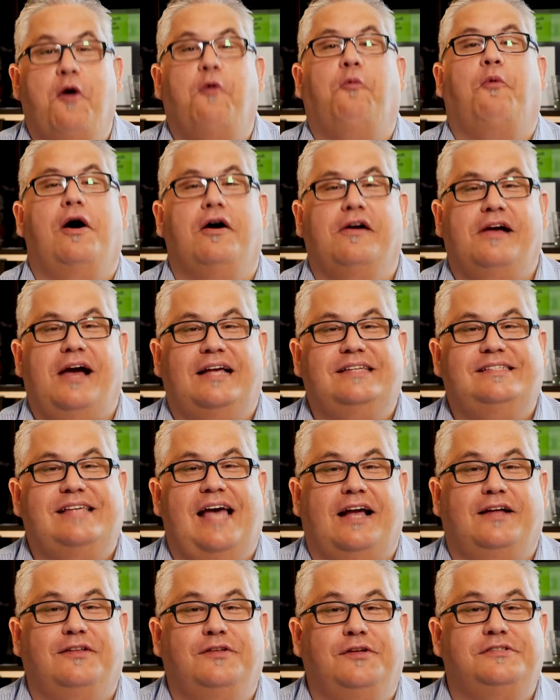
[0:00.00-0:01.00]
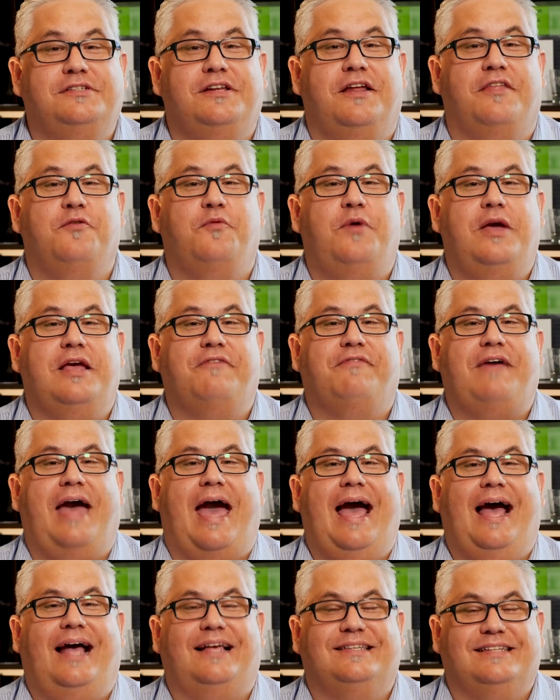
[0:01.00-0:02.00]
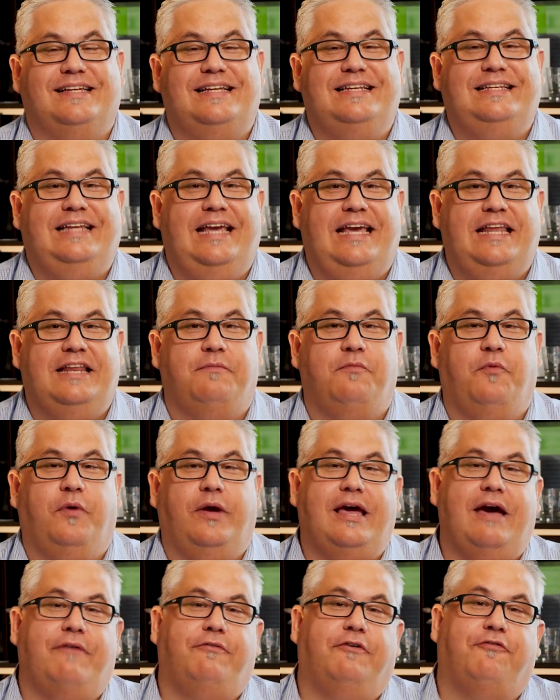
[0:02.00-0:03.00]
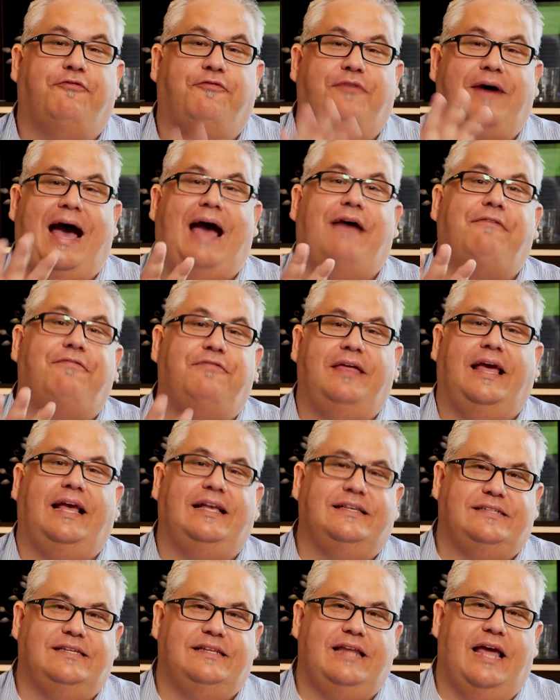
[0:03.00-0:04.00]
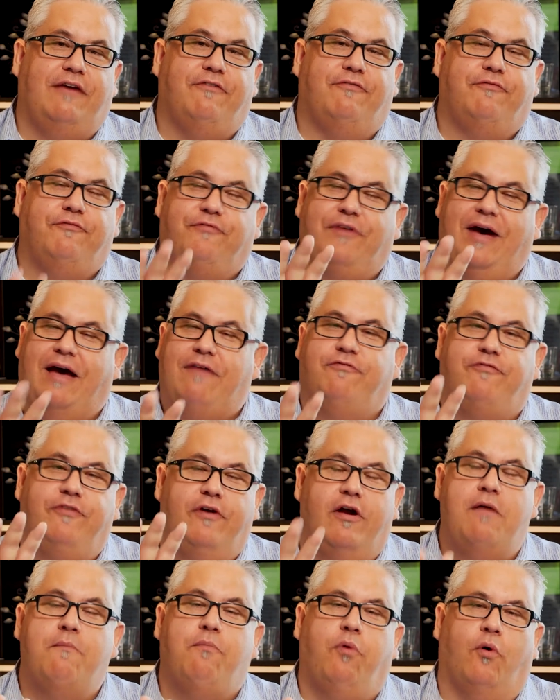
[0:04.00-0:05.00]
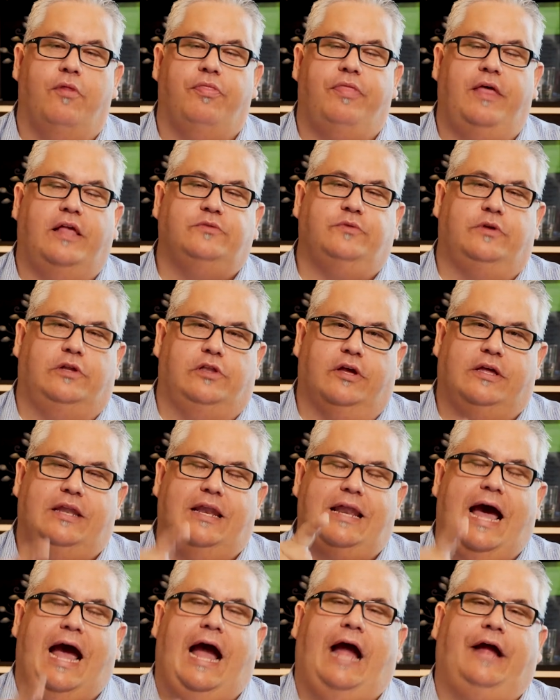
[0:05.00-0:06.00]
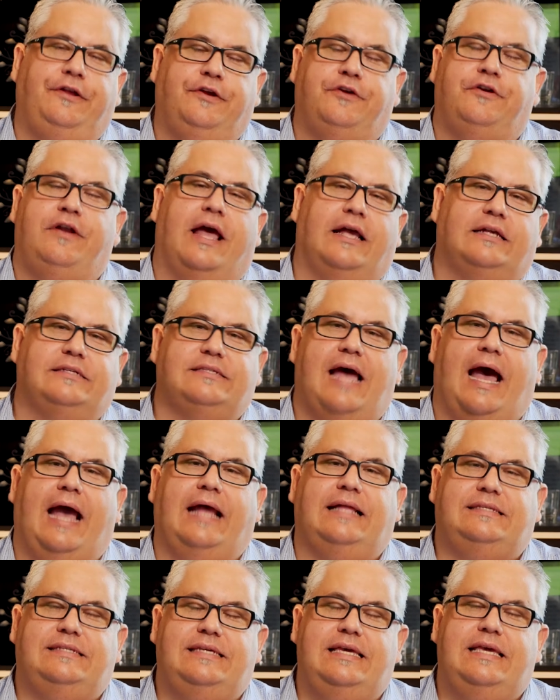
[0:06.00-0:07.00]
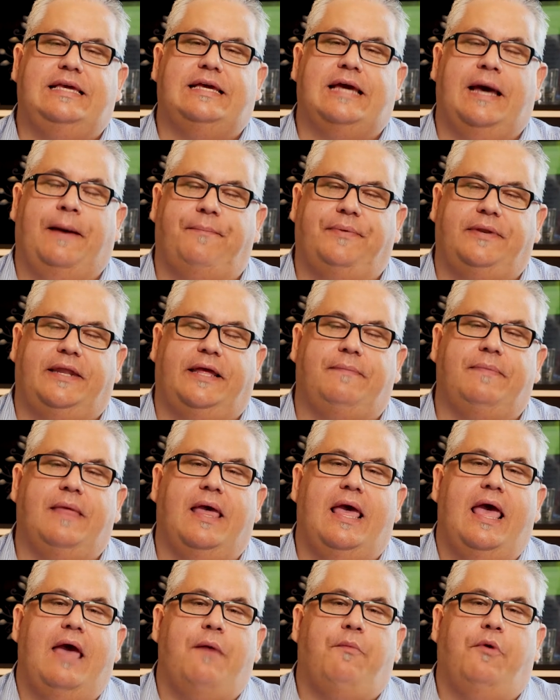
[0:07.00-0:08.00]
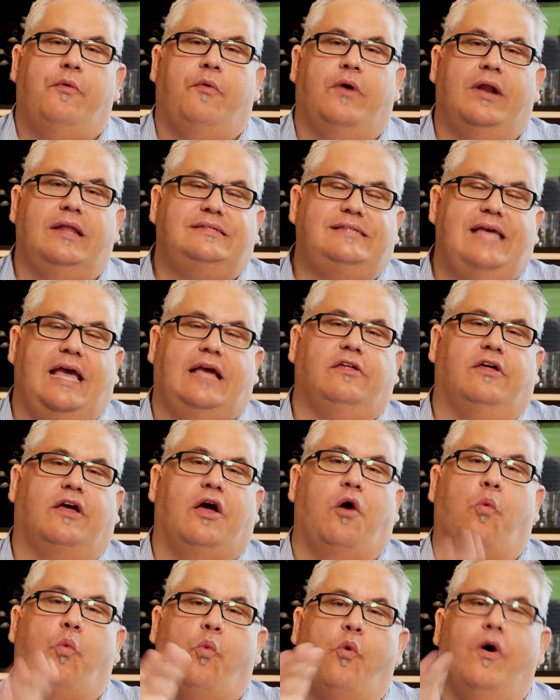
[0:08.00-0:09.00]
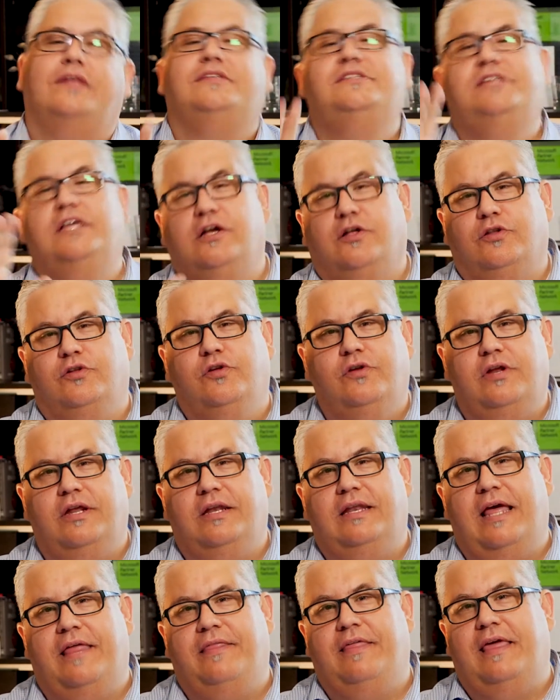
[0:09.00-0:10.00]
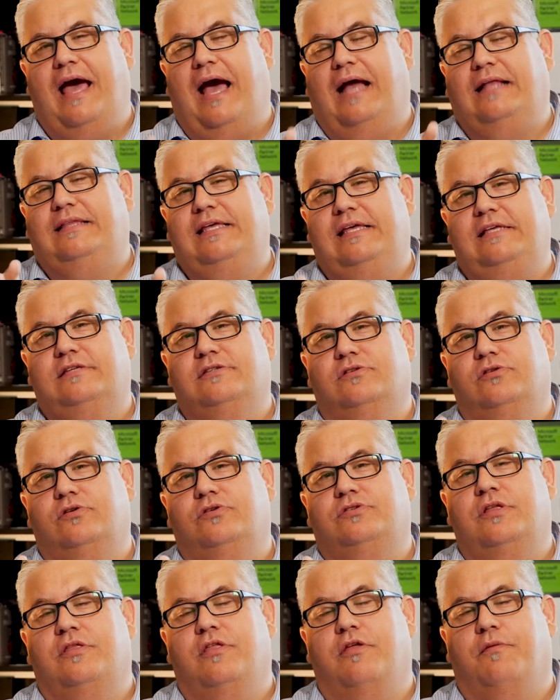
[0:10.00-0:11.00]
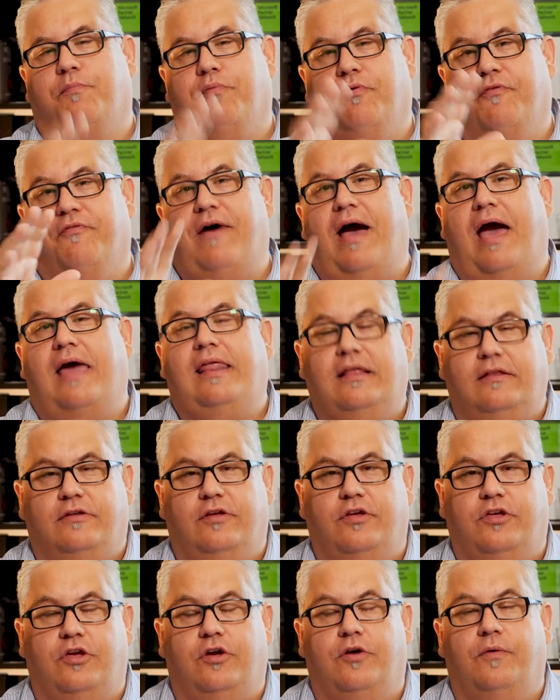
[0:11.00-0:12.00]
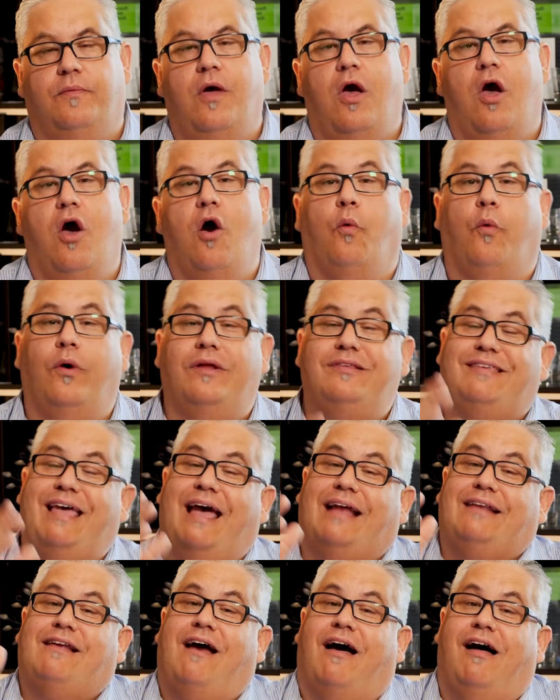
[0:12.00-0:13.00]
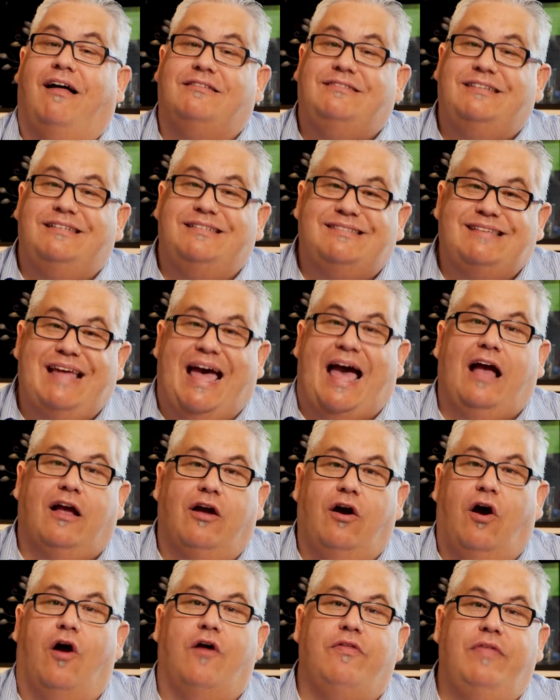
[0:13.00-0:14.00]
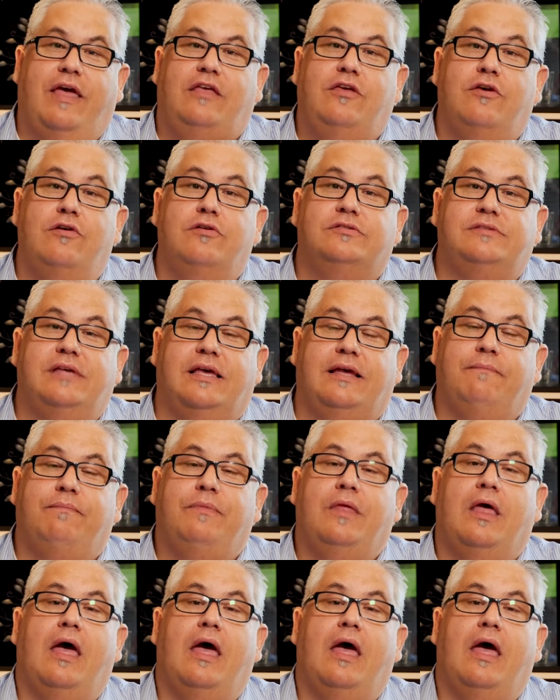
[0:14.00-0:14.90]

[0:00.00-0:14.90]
Well, guys, that concludes another week of Ask Neadom. We covered 5 things today, 5 very important things when you're looking at hiring your next IT company. We want to take a look at what's included in the IT solution that they're providing to you. What technology stack are they using?